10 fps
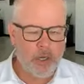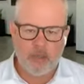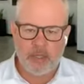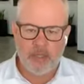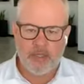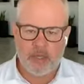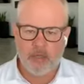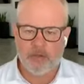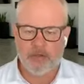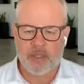We ate
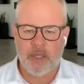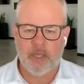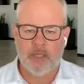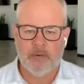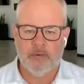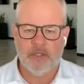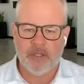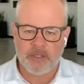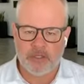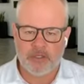tacos, and they were
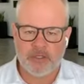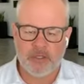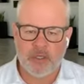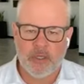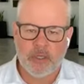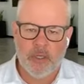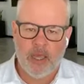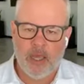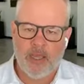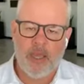delicious.
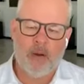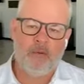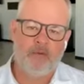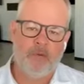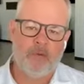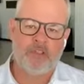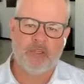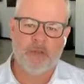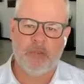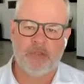And now we're full and
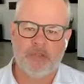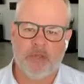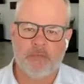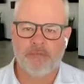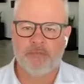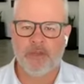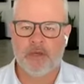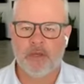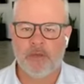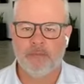sleepy, so it's all
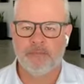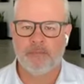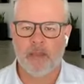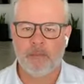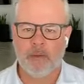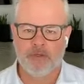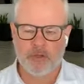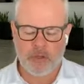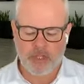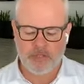good. But we're
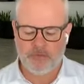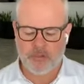so glad you've